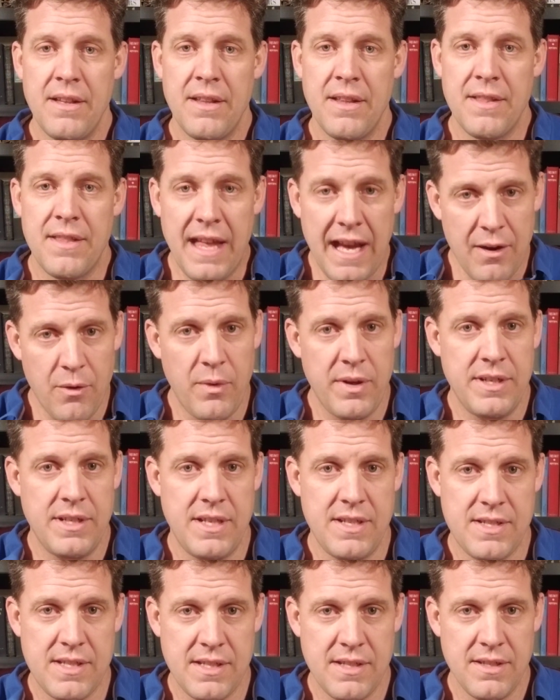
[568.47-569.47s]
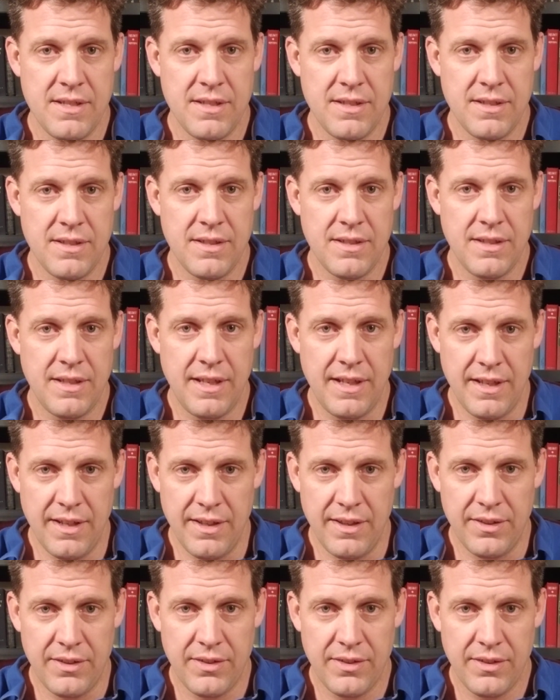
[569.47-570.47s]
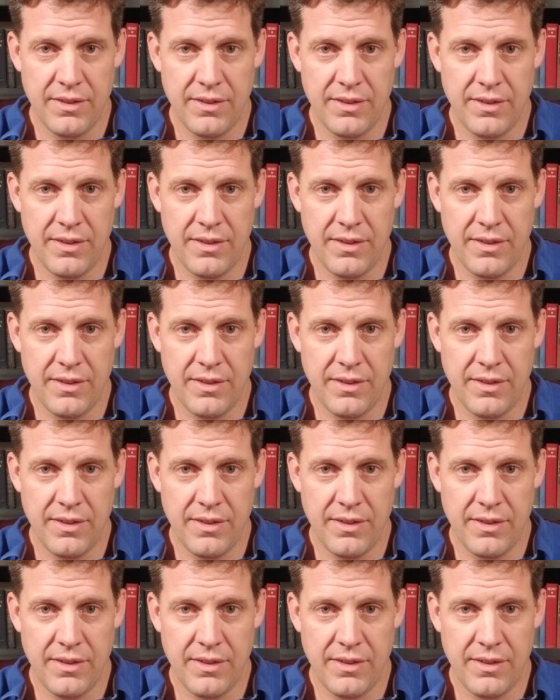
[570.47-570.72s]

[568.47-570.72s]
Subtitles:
That Wendy's is